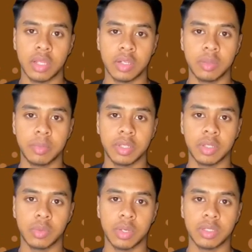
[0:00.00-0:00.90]
no
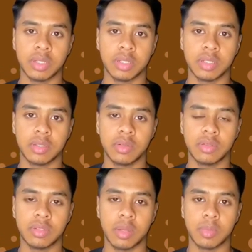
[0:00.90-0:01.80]
matter what the
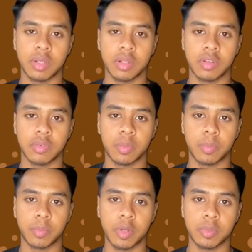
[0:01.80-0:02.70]
truth table of
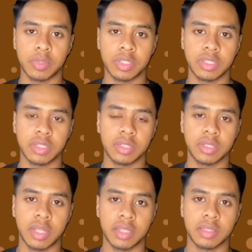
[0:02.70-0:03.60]
proposition
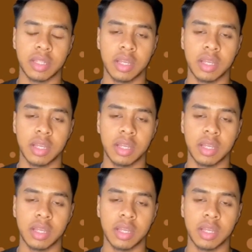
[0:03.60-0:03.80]
that